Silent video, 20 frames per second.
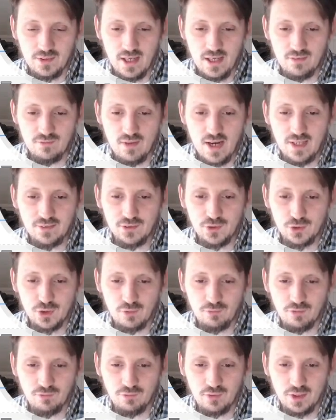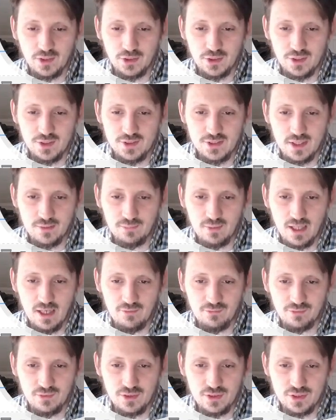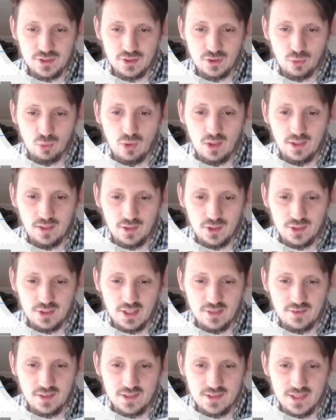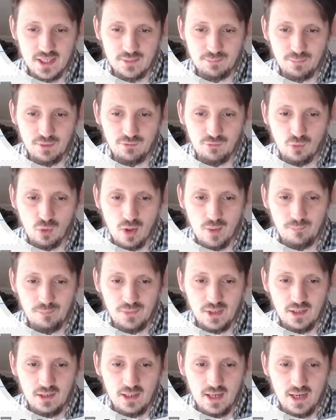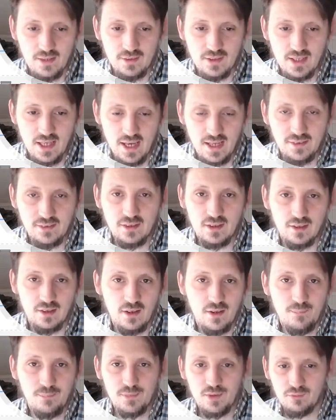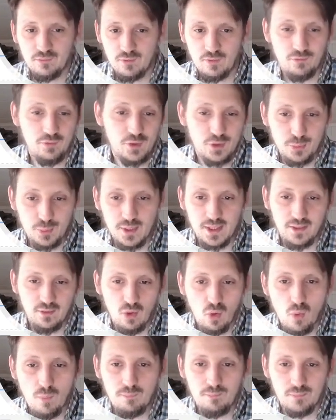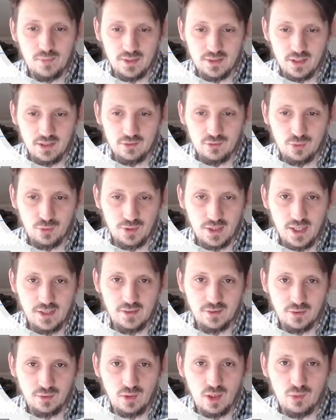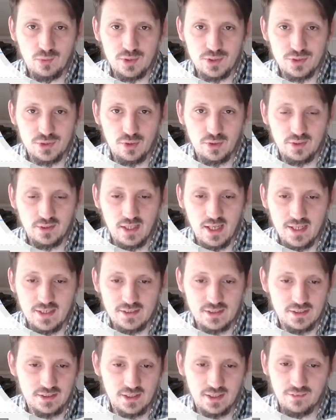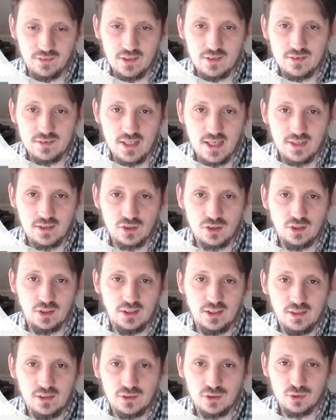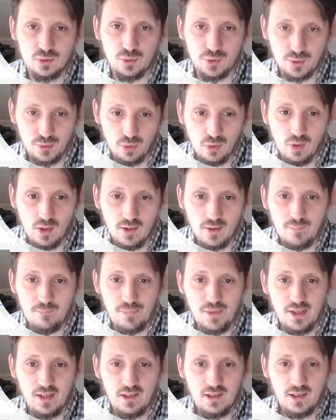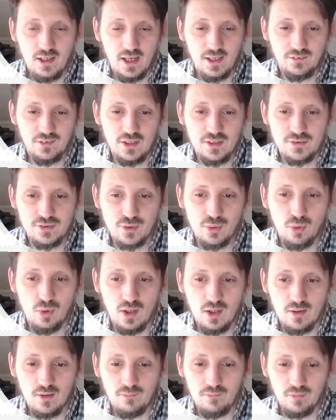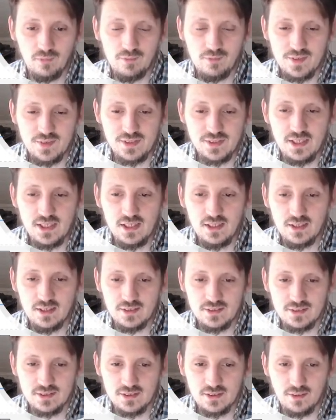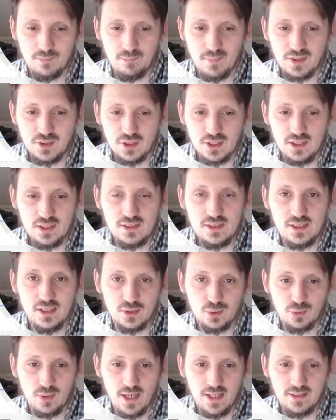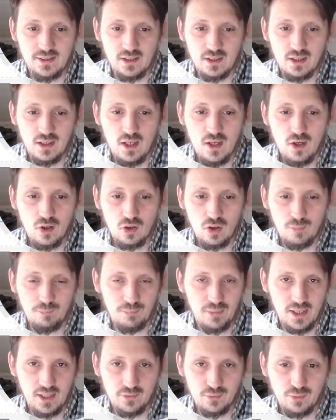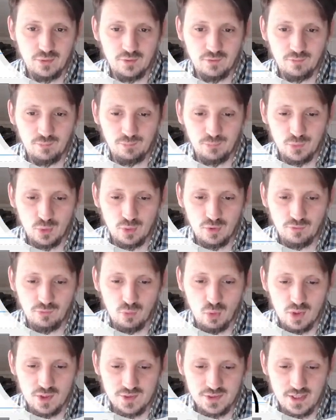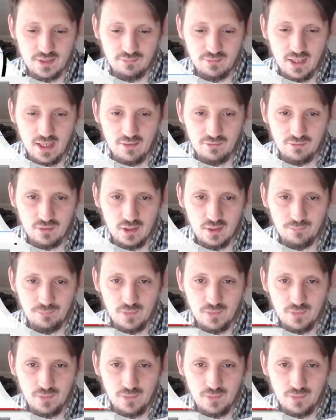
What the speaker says: advantage of a fridge is that we have this door hinge, as I said before, and a handle with which we can open it and rotate it around a certain axis. And this actually leads to a torque. And this torque, we will see, is much easier to handle compared to the force that we have here.